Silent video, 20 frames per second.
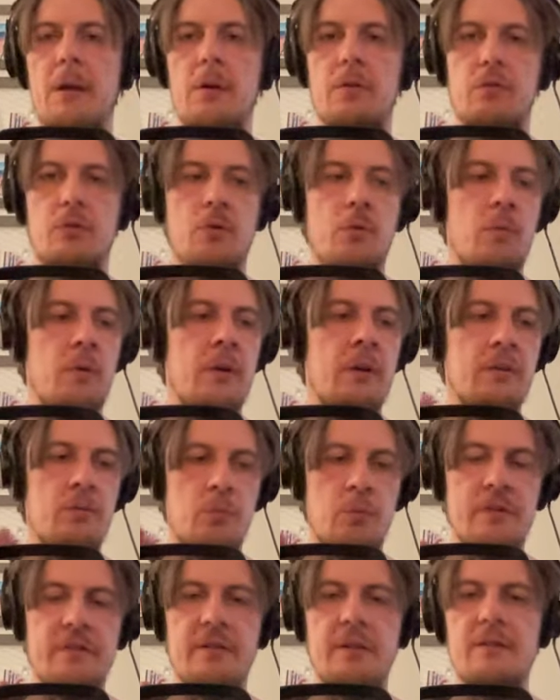So and
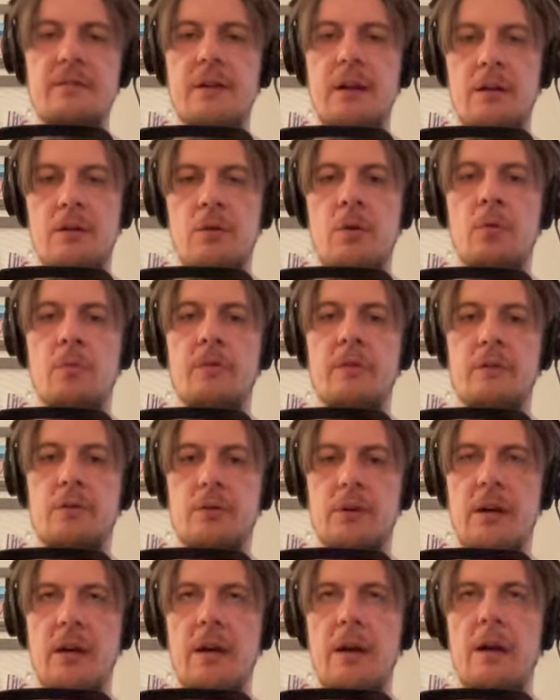with this I know that
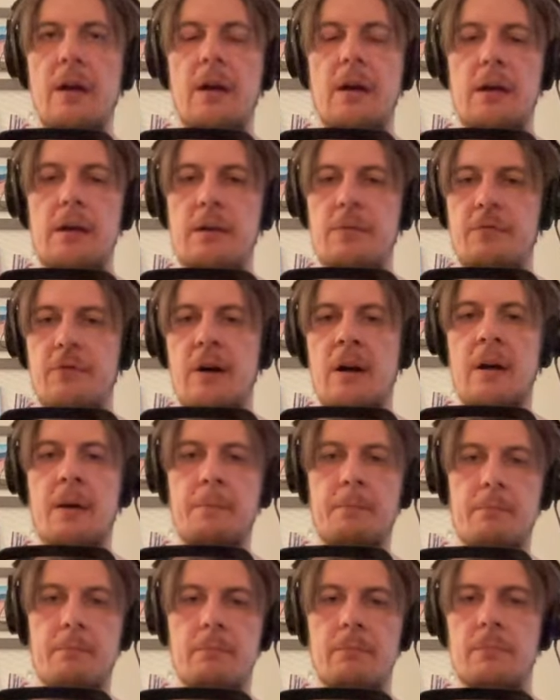okay if I
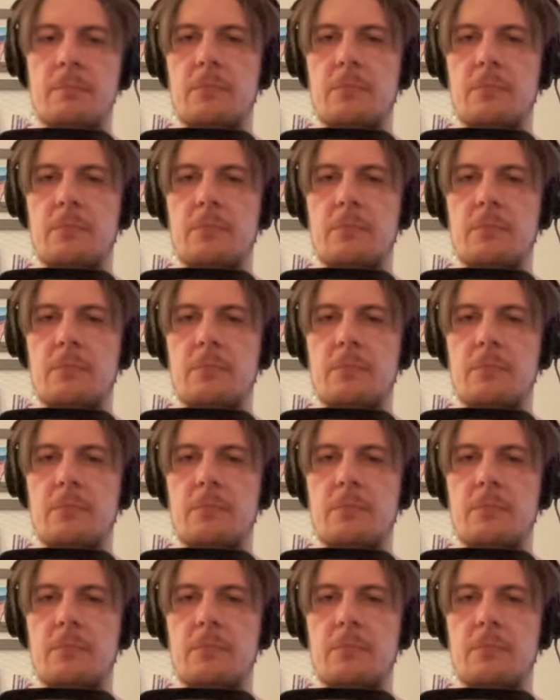am